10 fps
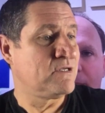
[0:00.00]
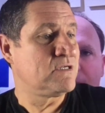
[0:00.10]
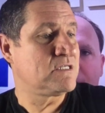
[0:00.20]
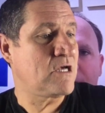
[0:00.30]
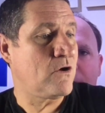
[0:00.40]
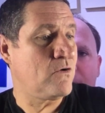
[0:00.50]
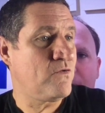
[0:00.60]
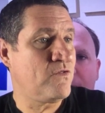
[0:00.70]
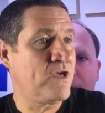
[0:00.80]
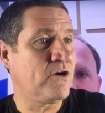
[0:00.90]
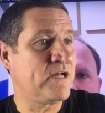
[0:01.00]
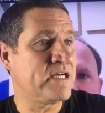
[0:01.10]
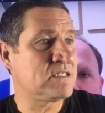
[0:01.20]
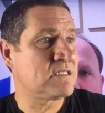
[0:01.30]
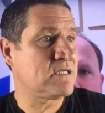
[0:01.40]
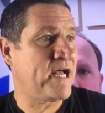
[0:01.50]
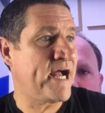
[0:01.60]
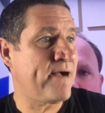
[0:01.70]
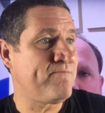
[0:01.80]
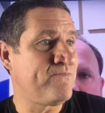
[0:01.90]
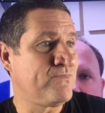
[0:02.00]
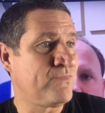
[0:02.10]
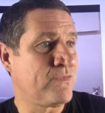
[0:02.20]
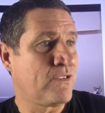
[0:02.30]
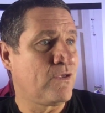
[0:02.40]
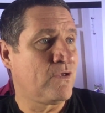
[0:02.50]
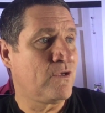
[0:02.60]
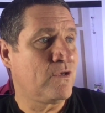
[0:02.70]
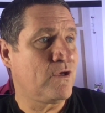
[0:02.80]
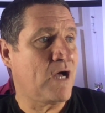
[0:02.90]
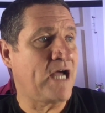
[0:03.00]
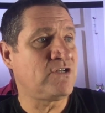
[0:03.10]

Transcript: So there it is. Um, I,